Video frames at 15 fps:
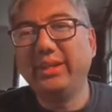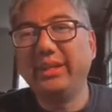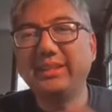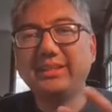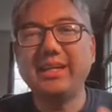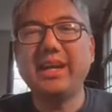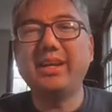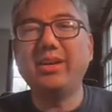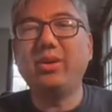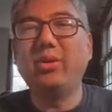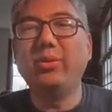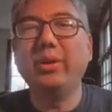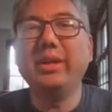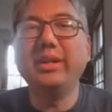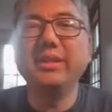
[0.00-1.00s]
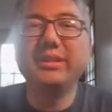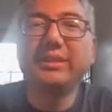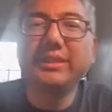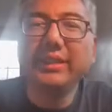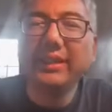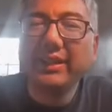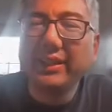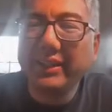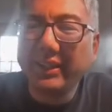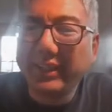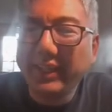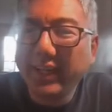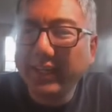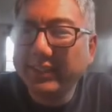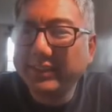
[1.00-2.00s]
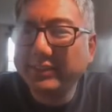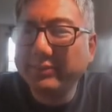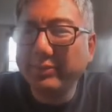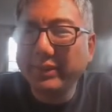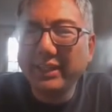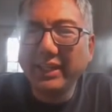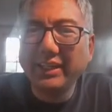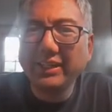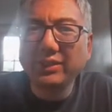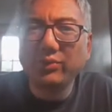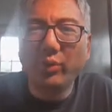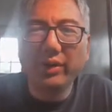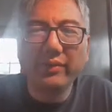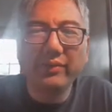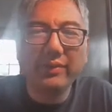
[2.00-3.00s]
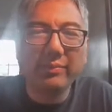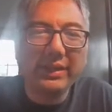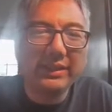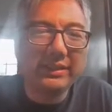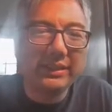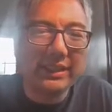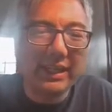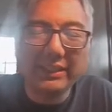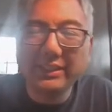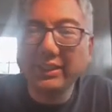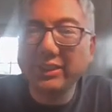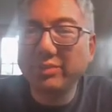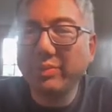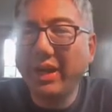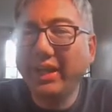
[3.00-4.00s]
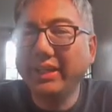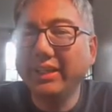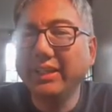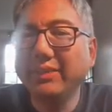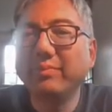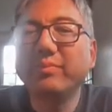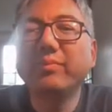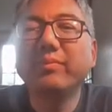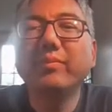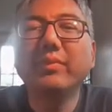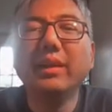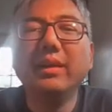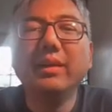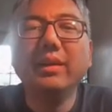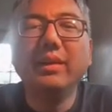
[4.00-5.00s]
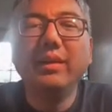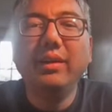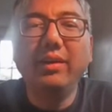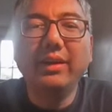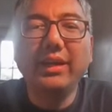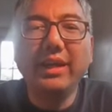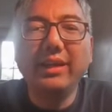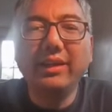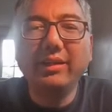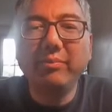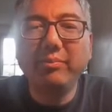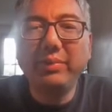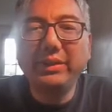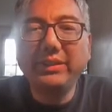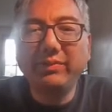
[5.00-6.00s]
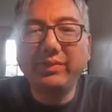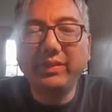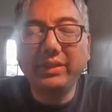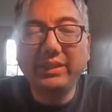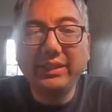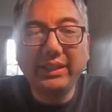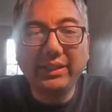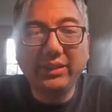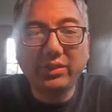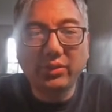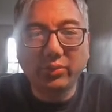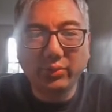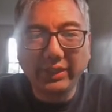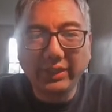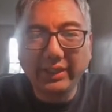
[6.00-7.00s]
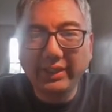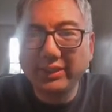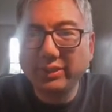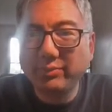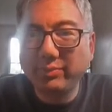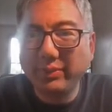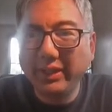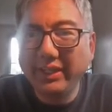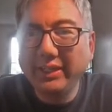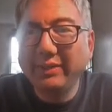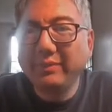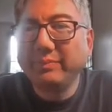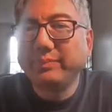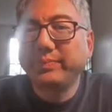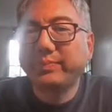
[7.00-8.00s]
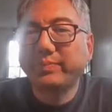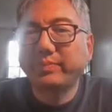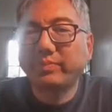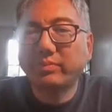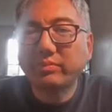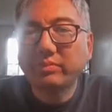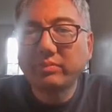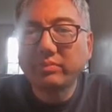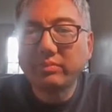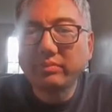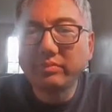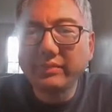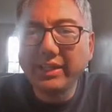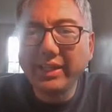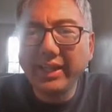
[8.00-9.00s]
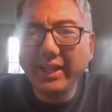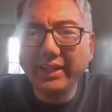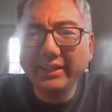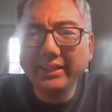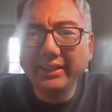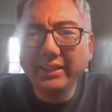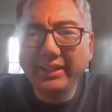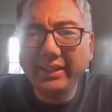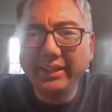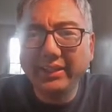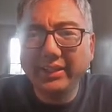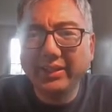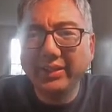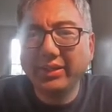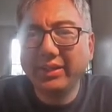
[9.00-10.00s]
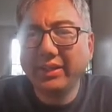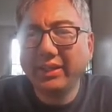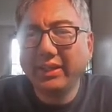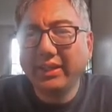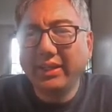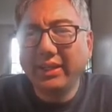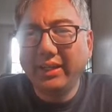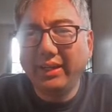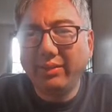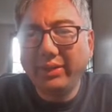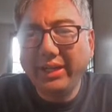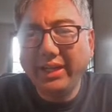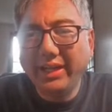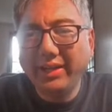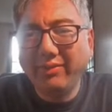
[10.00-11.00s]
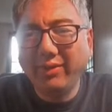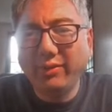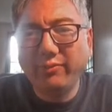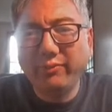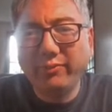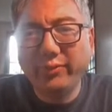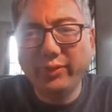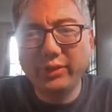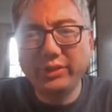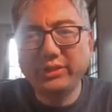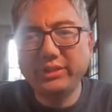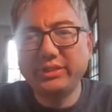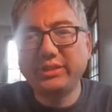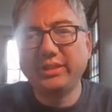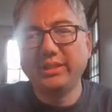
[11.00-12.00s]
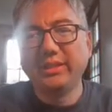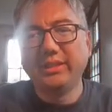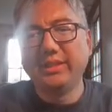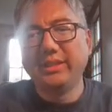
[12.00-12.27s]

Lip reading: it's not always the case, but that is one of the basic ideas behind it. Okay, bishop to d3 is played, and here we have our first